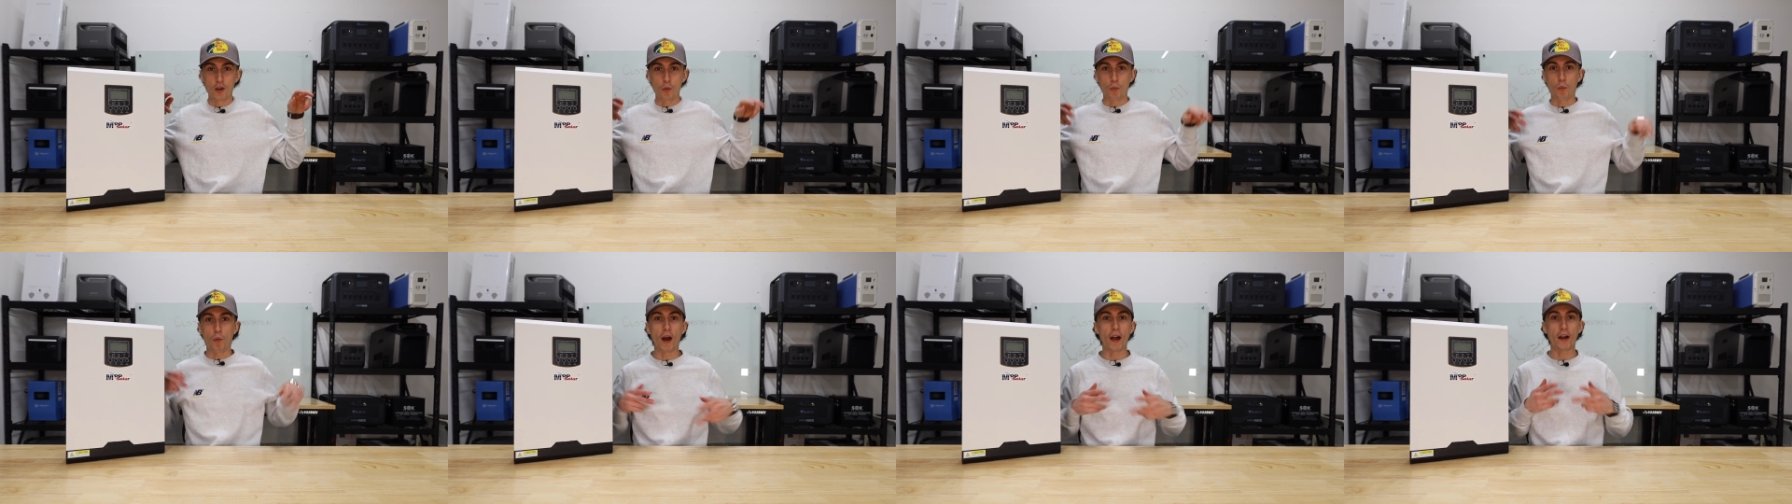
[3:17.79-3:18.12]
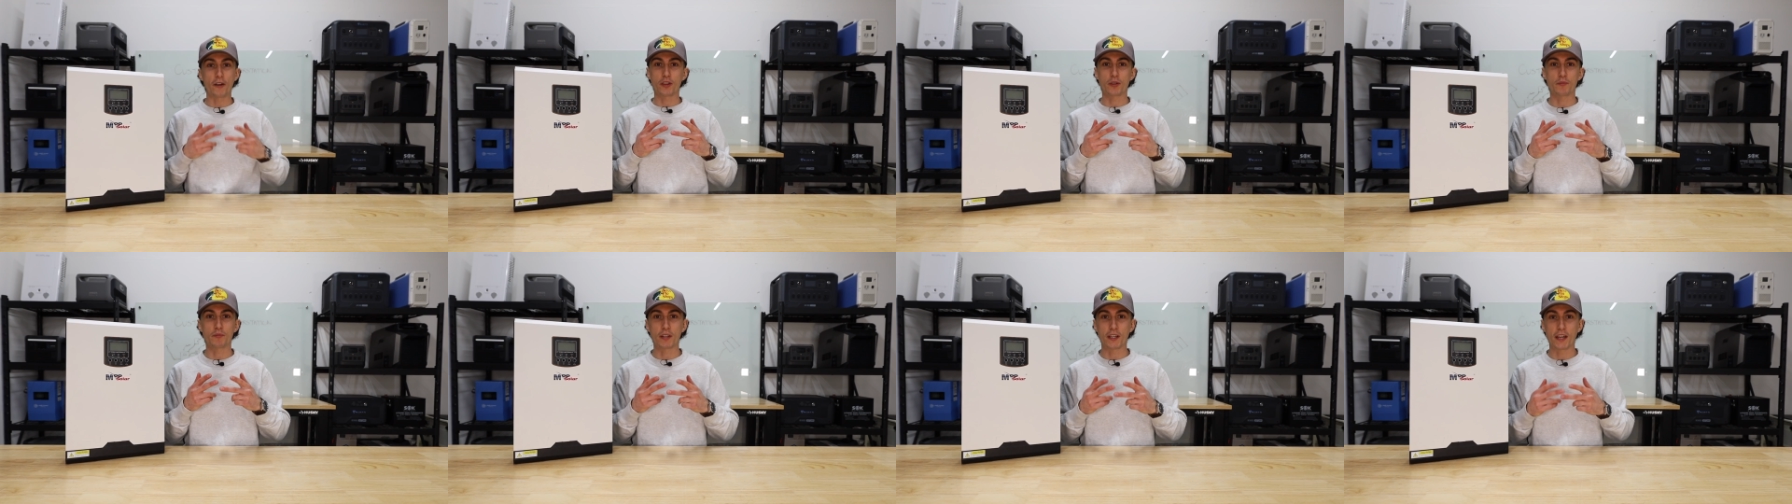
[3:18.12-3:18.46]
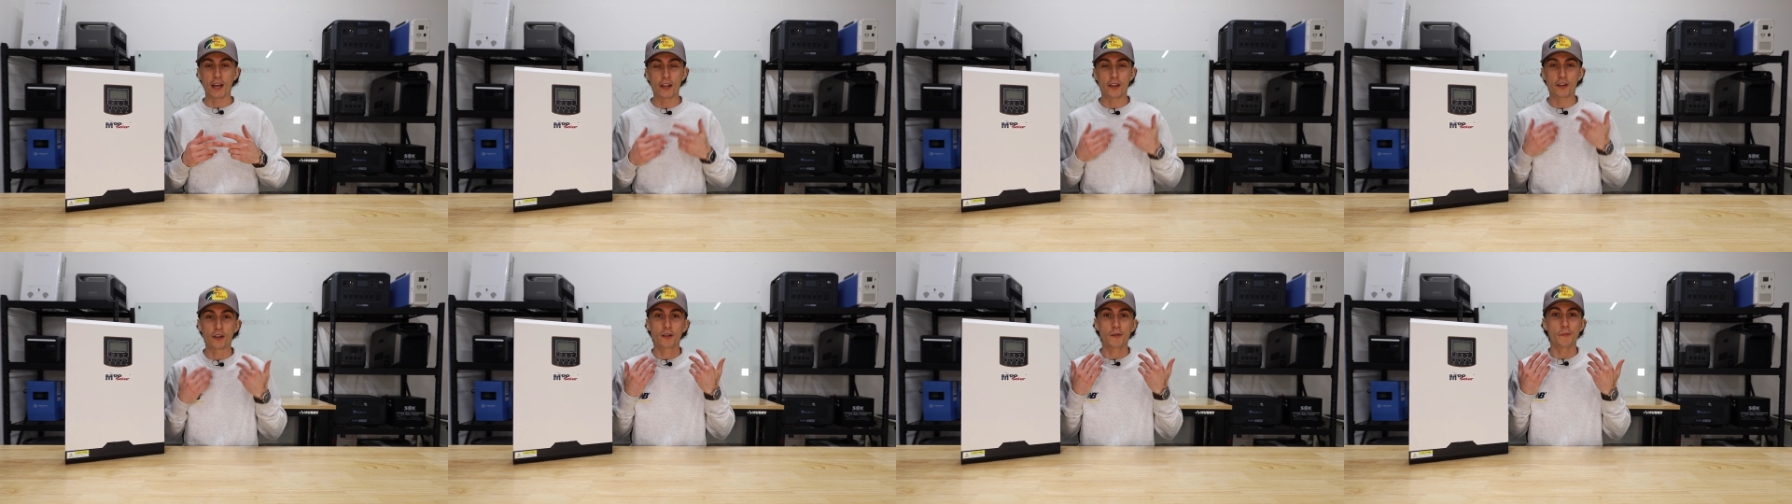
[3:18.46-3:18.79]
wire them
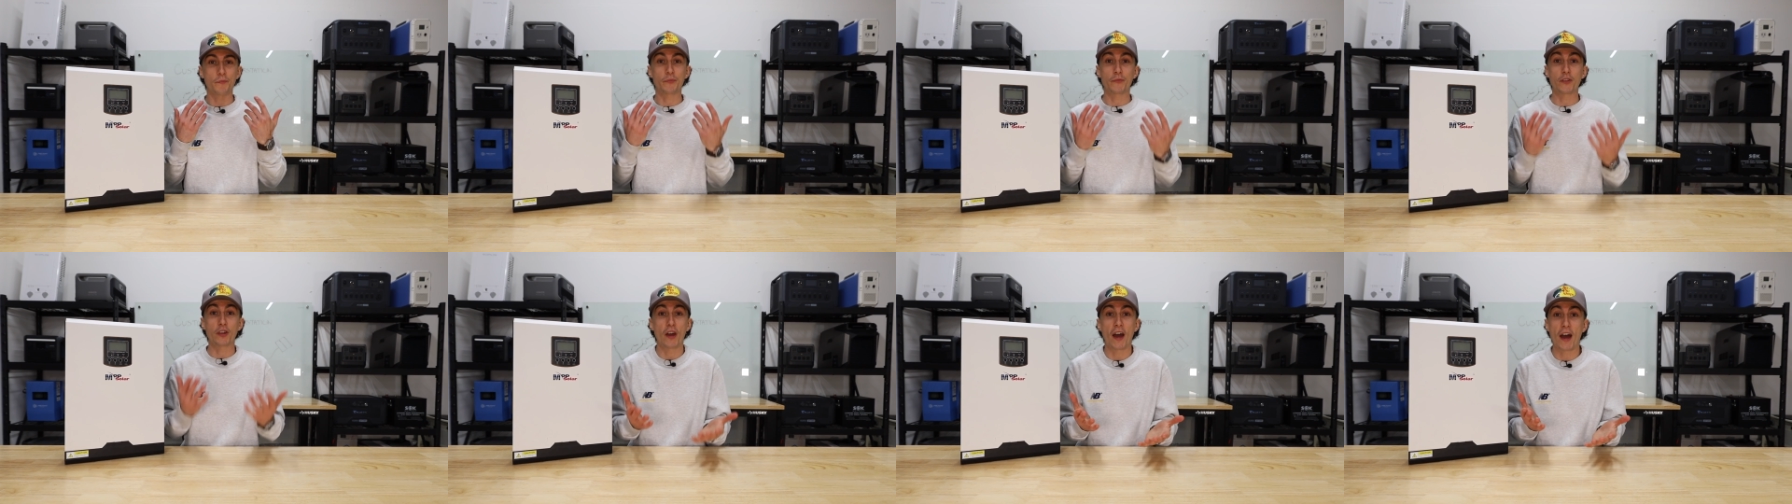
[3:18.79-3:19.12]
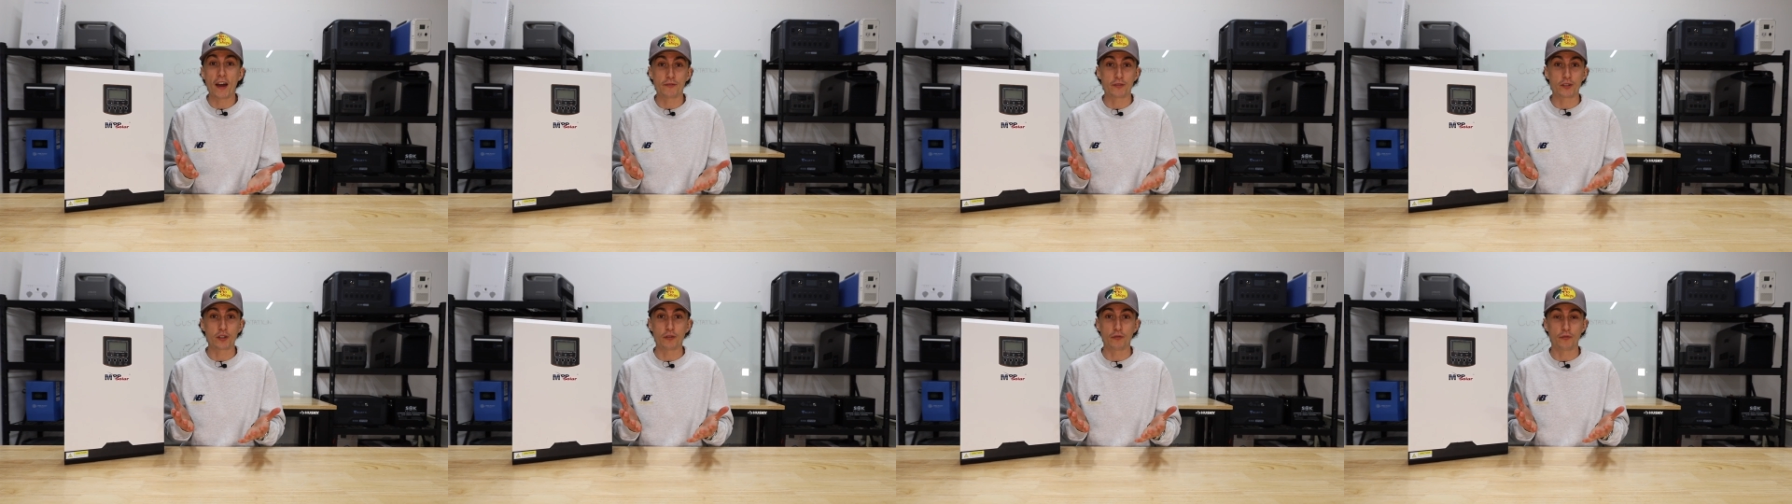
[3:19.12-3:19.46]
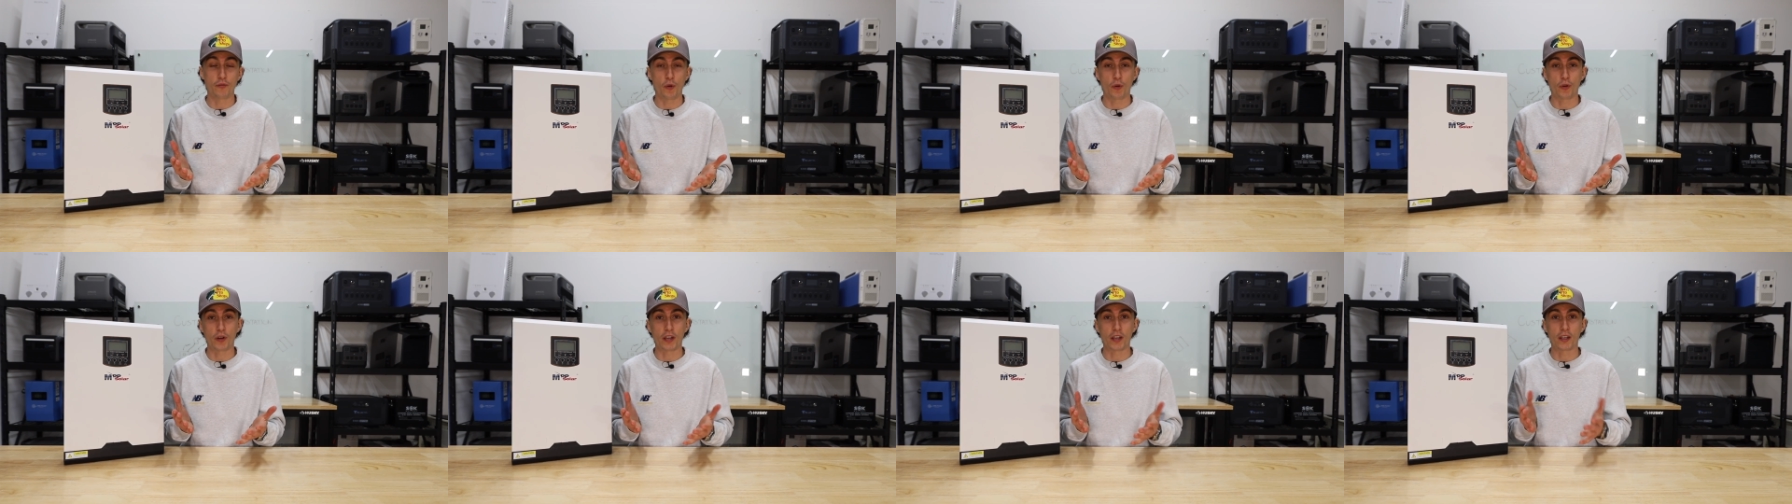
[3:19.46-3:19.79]
together, you have two
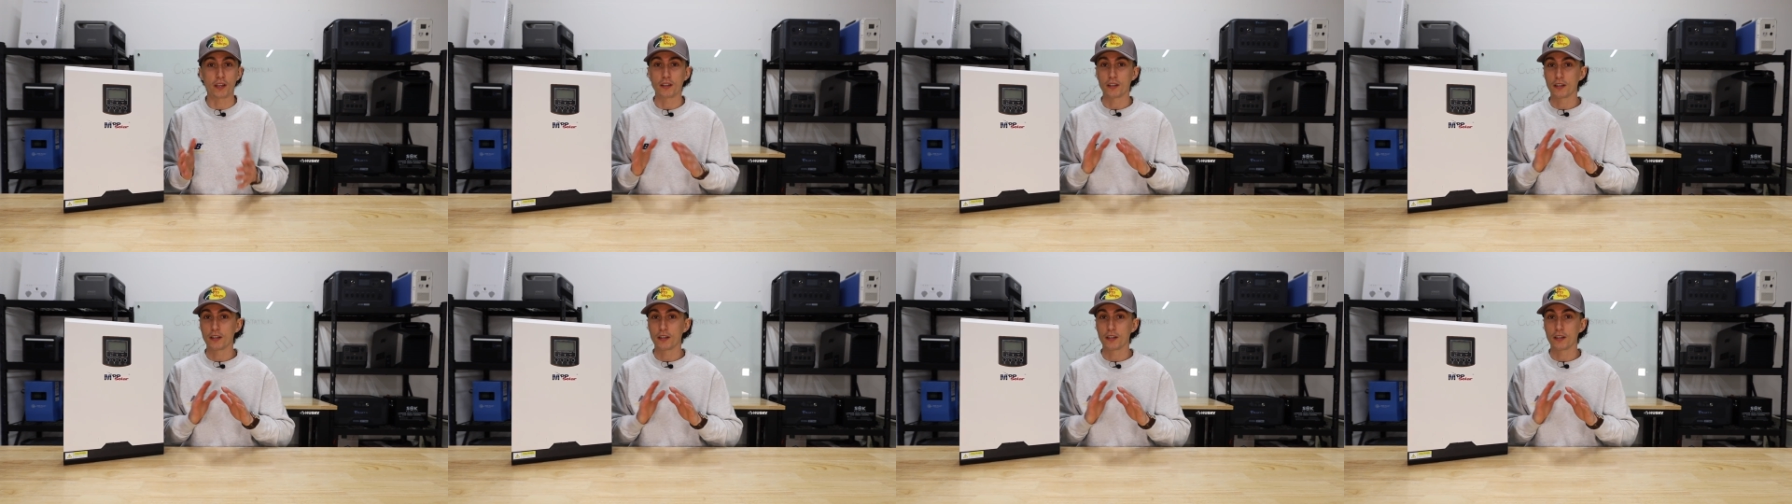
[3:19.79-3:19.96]
forty.